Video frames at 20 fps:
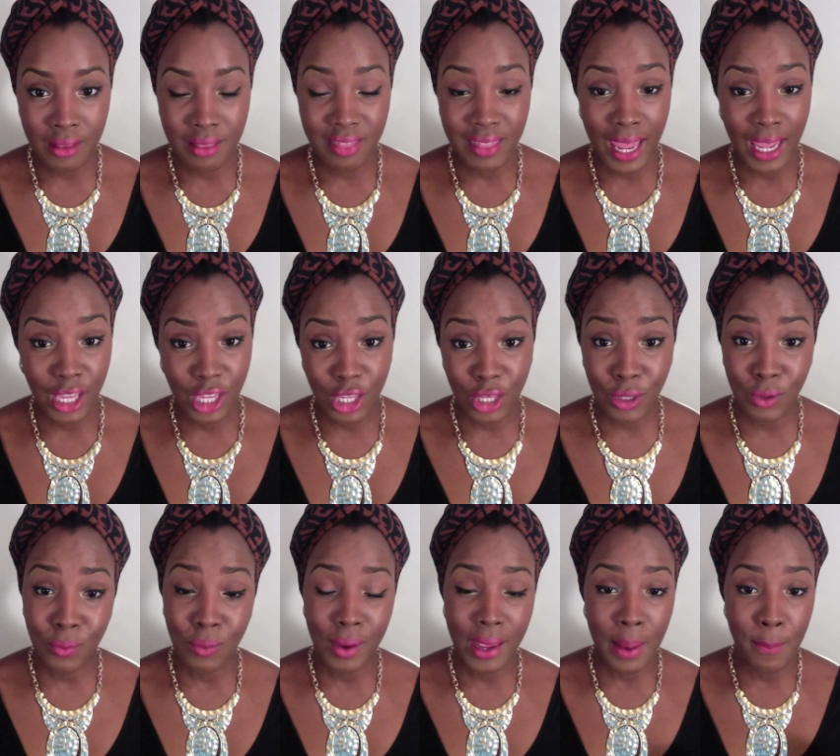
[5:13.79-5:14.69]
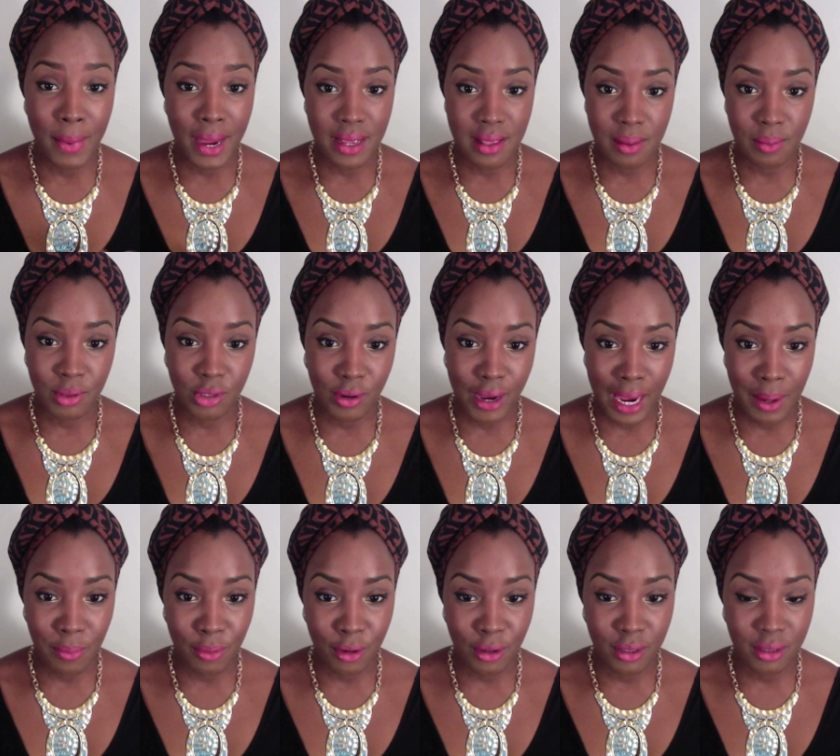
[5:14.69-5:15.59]
thank you and my
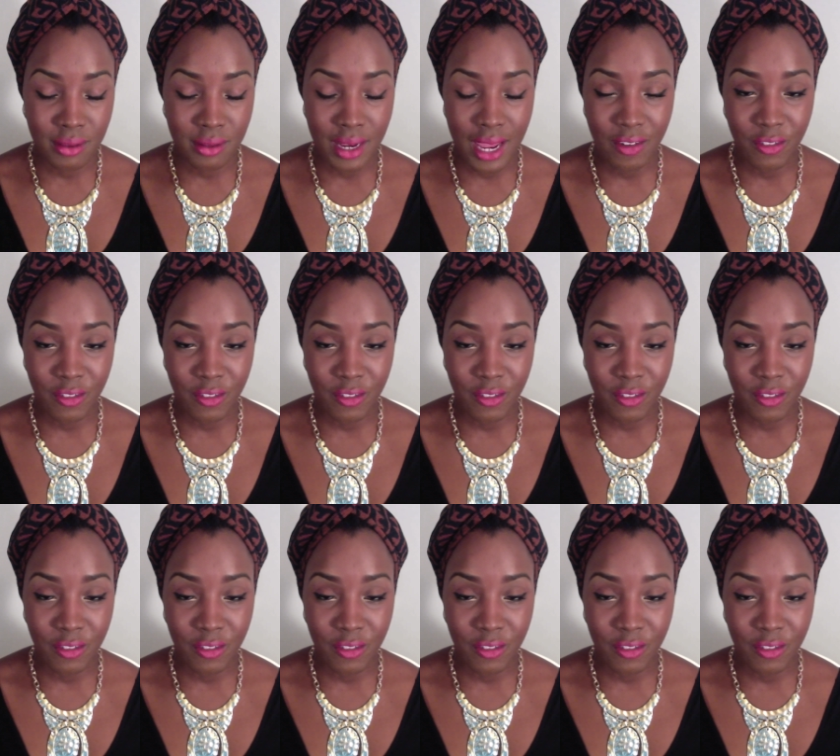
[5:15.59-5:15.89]
subscribers and